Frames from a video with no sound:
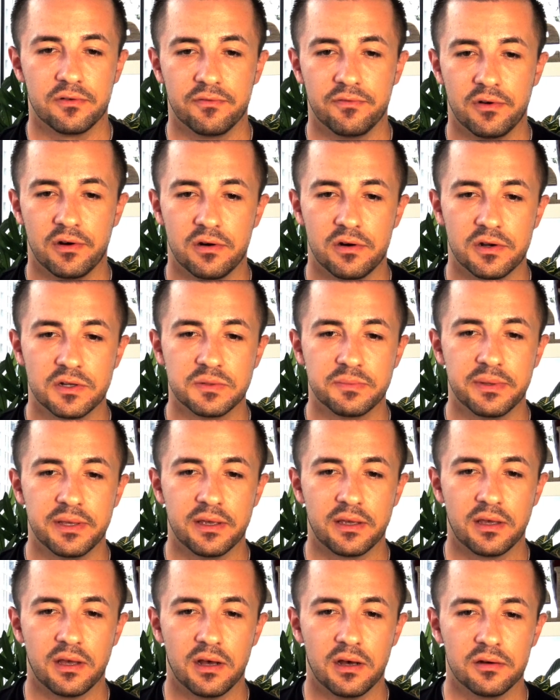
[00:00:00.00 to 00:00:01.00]
of
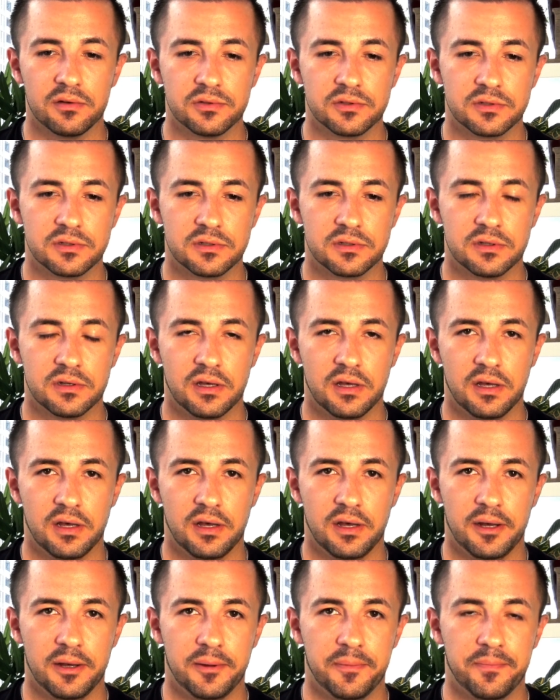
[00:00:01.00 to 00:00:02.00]
RSP account.
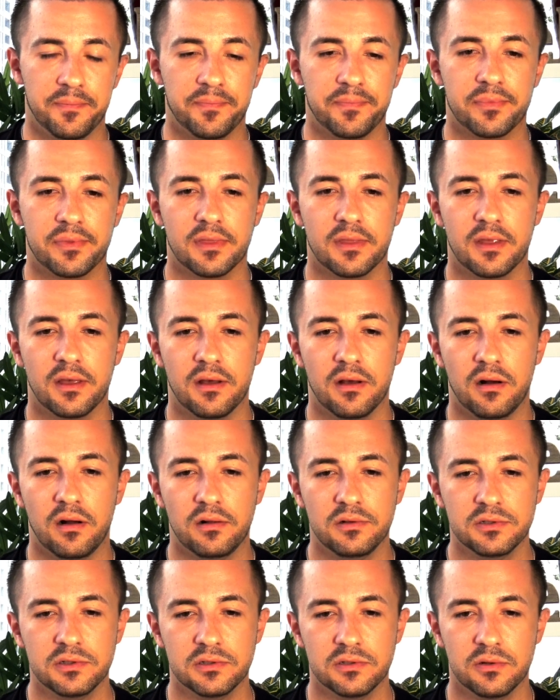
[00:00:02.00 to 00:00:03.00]
Uh,
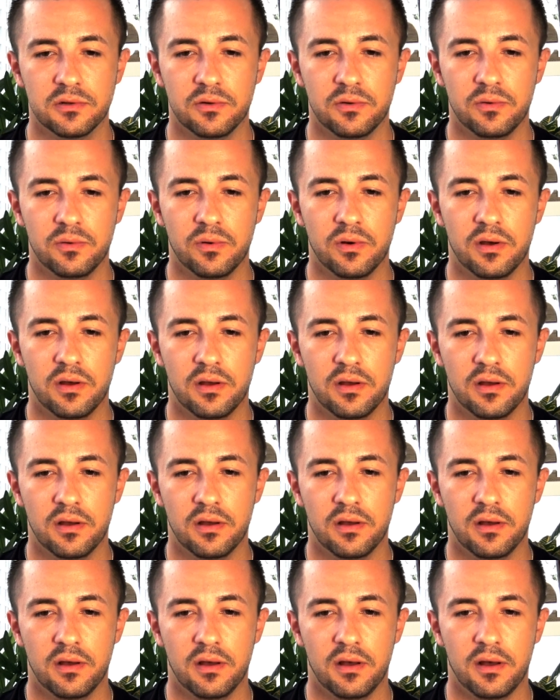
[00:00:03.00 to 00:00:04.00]
also,
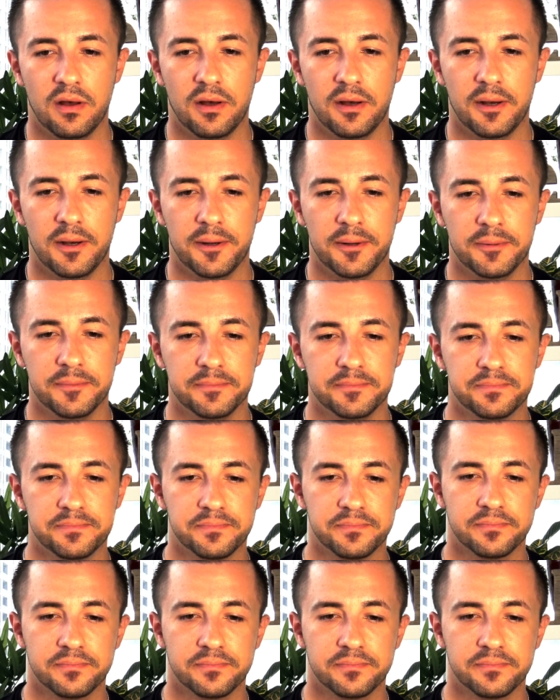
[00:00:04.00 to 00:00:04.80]
um,